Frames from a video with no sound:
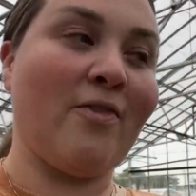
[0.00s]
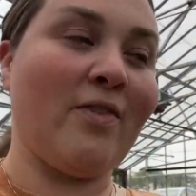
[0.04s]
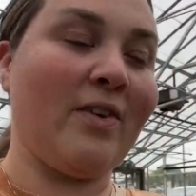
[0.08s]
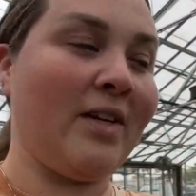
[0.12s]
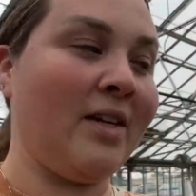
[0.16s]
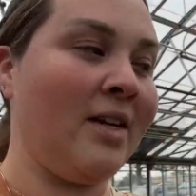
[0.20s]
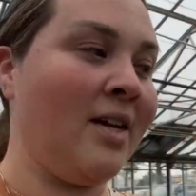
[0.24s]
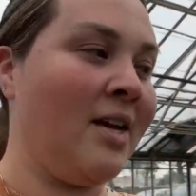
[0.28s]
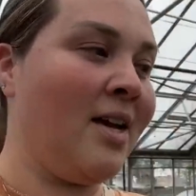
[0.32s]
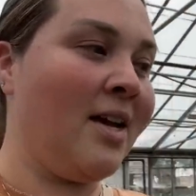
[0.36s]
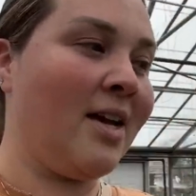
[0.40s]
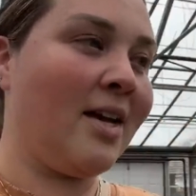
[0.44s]
And
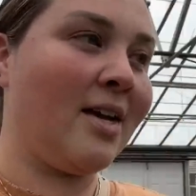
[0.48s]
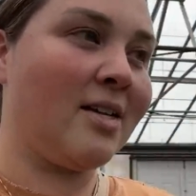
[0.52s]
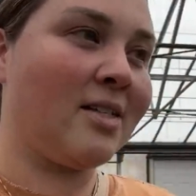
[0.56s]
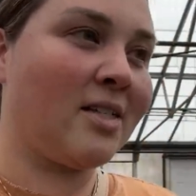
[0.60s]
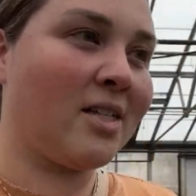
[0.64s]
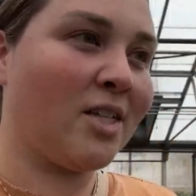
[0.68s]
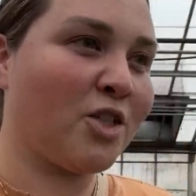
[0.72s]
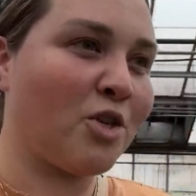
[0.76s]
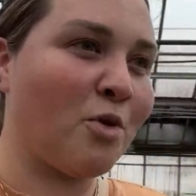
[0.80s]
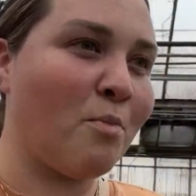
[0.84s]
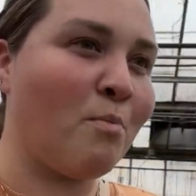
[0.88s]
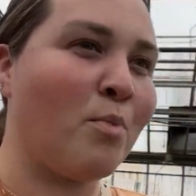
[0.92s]
it's
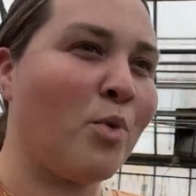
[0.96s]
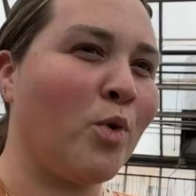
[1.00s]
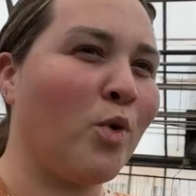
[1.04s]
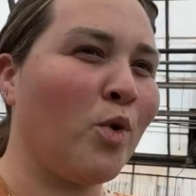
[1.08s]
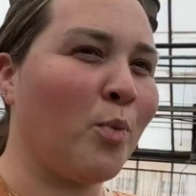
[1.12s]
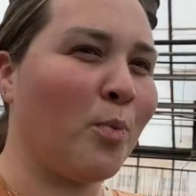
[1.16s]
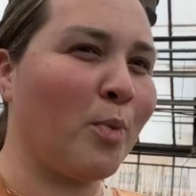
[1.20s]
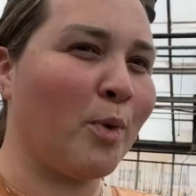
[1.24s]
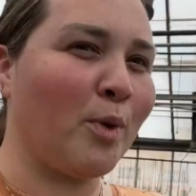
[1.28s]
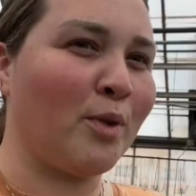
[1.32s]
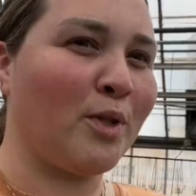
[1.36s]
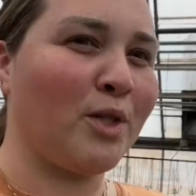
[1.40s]
such a
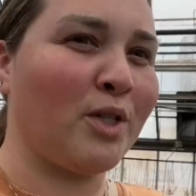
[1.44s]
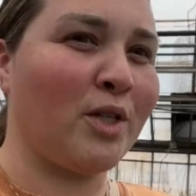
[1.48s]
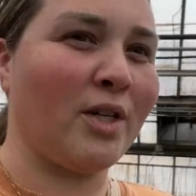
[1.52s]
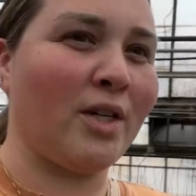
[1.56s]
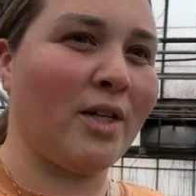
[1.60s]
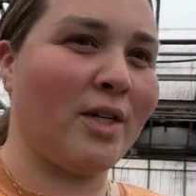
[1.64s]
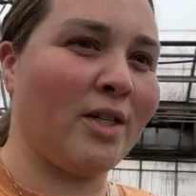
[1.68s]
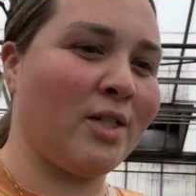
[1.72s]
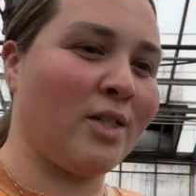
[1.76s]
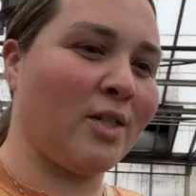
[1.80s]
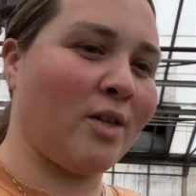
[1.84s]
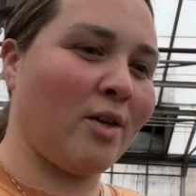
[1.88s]
mood
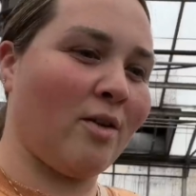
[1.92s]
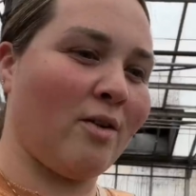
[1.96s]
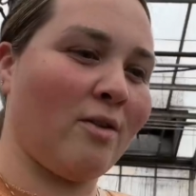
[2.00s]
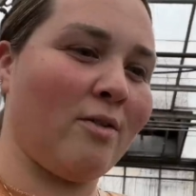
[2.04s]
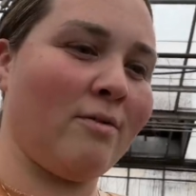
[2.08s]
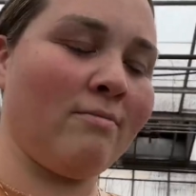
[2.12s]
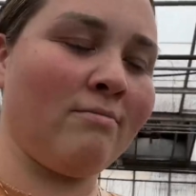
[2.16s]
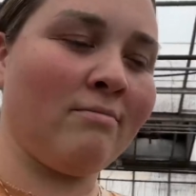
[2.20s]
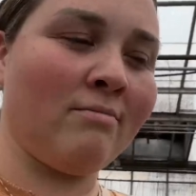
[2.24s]
booster, so